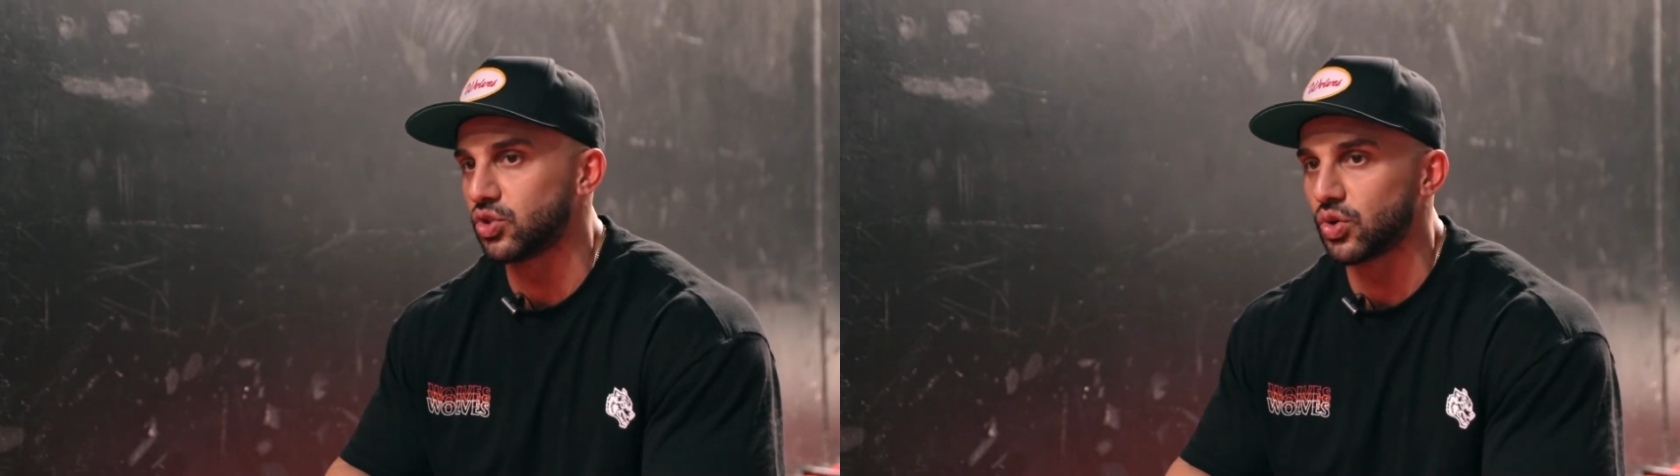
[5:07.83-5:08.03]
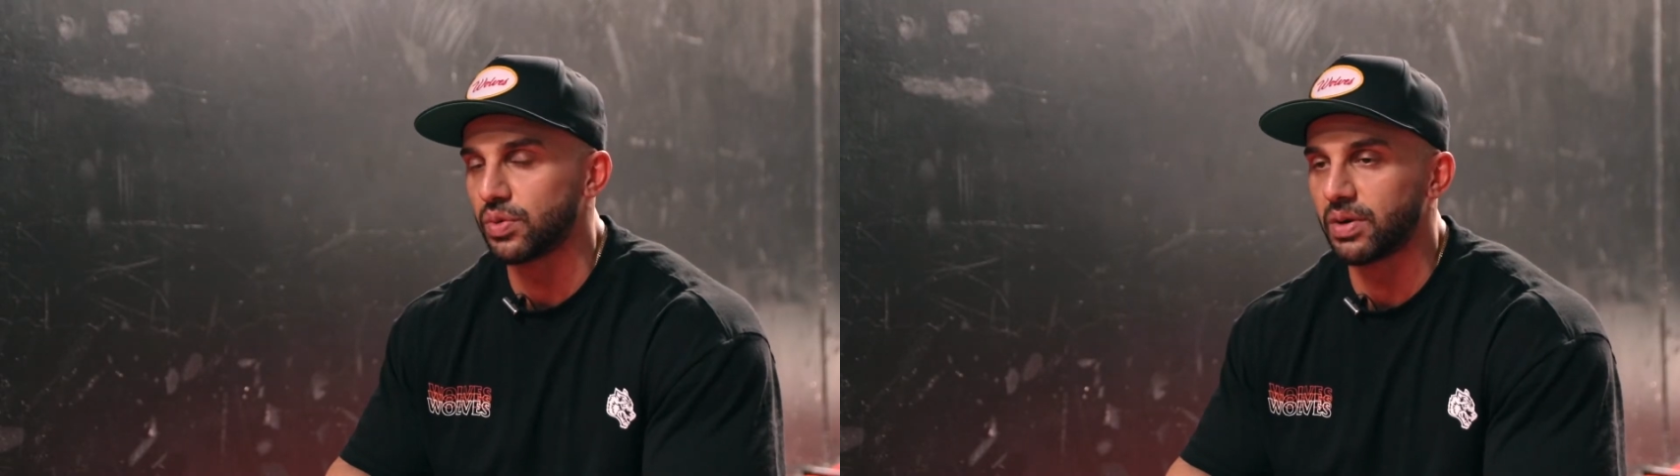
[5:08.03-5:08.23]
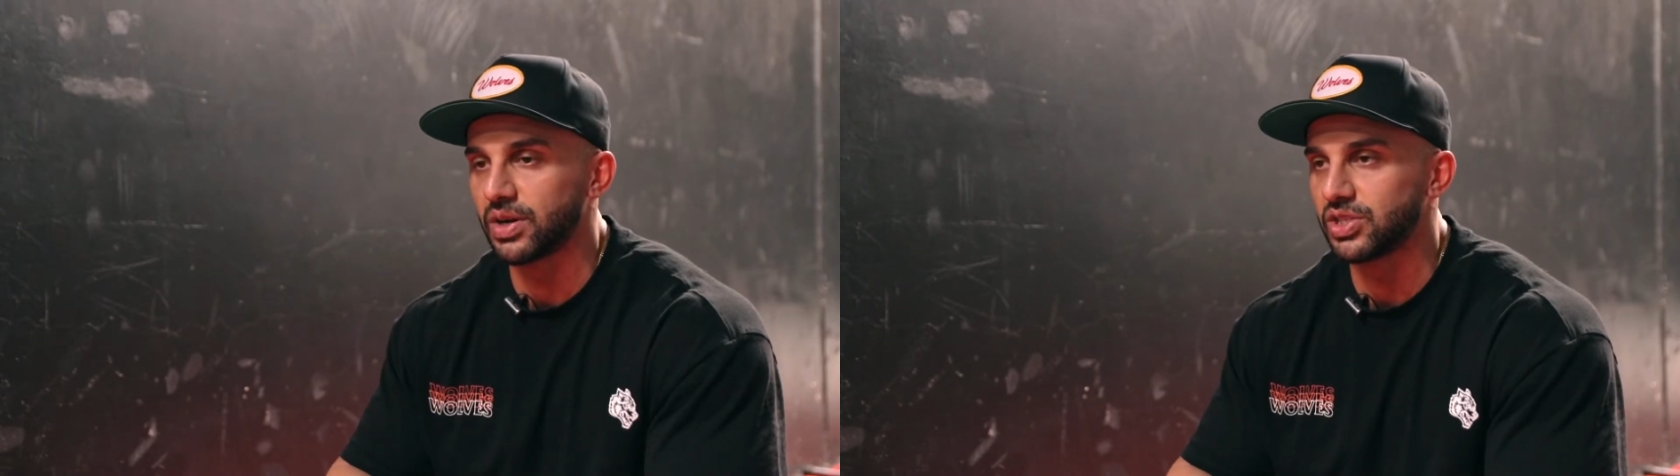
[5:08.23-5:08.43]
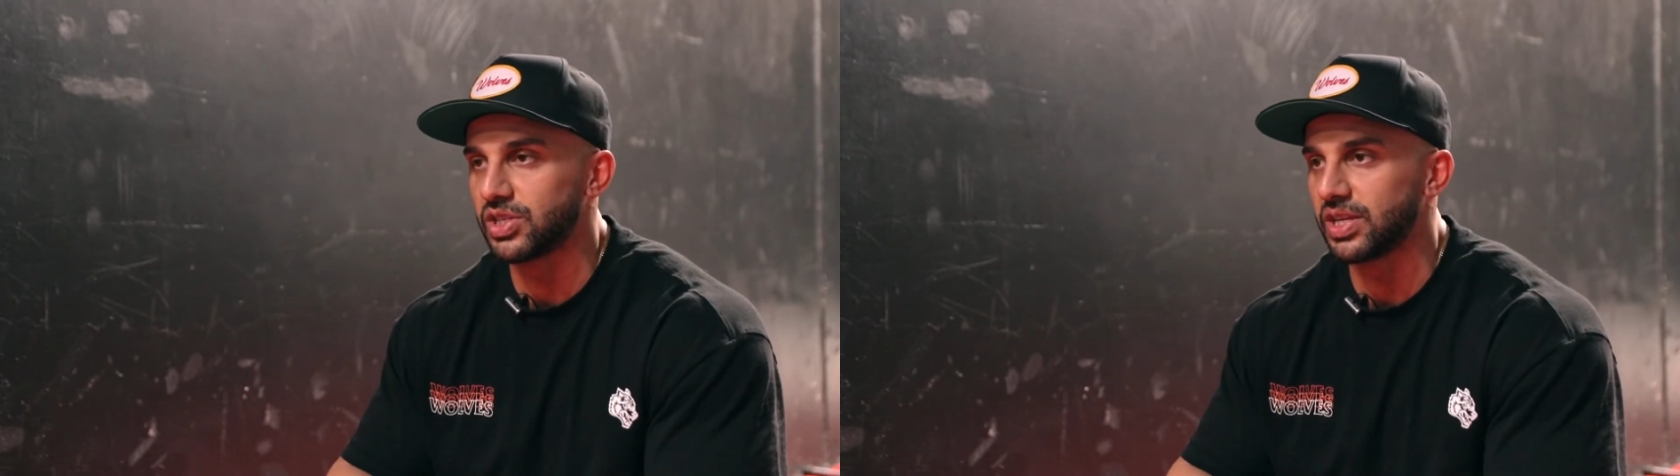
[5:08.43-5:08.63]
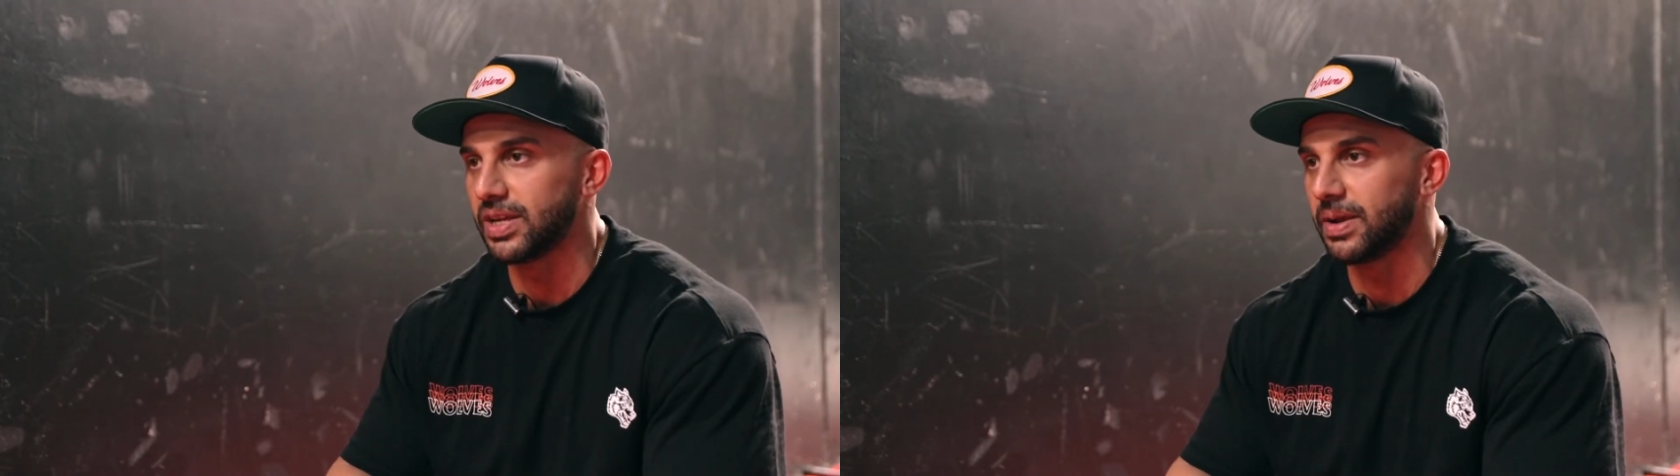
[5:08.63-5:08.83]
Joe
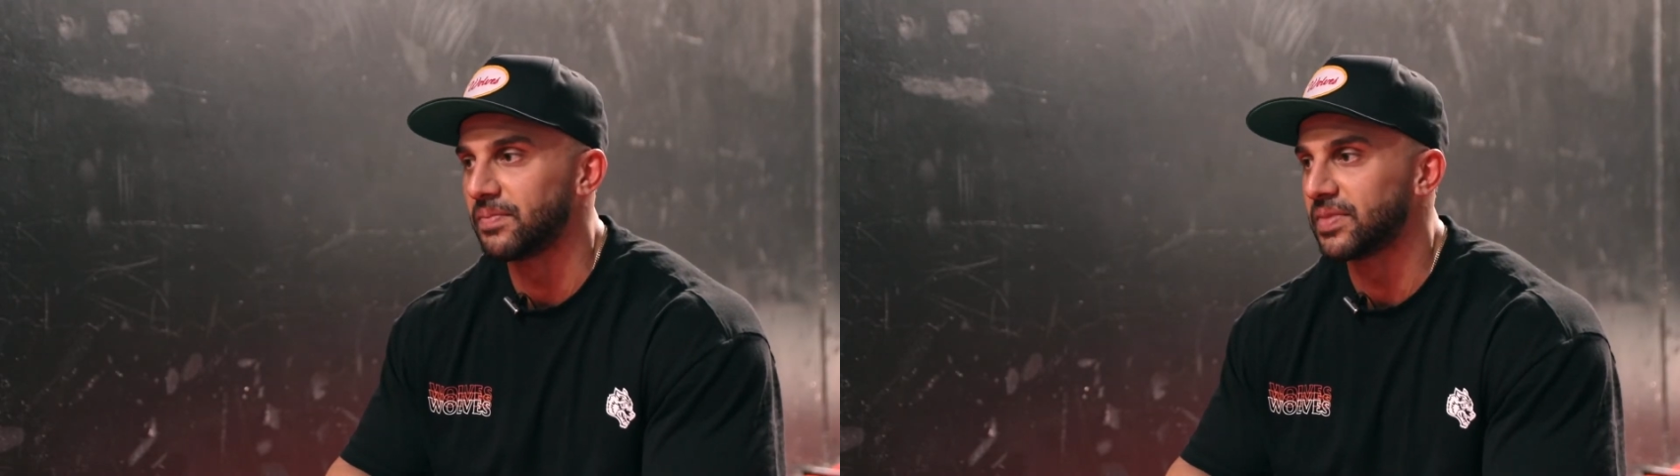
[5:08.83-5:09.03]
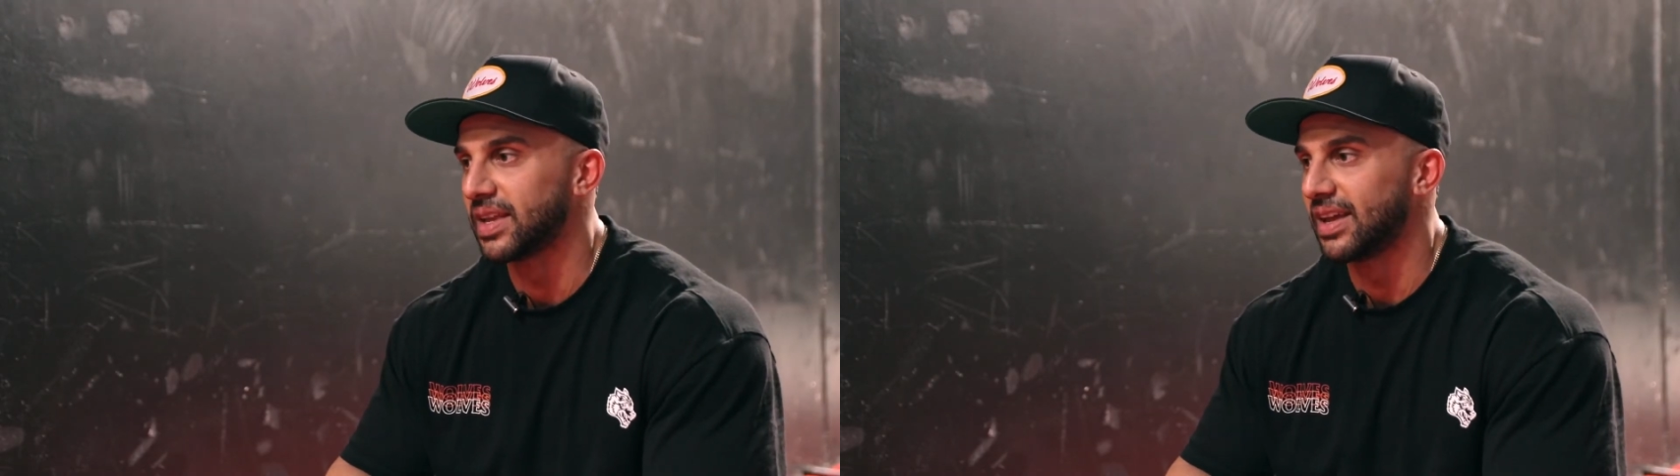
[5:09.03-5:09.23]
Mangi,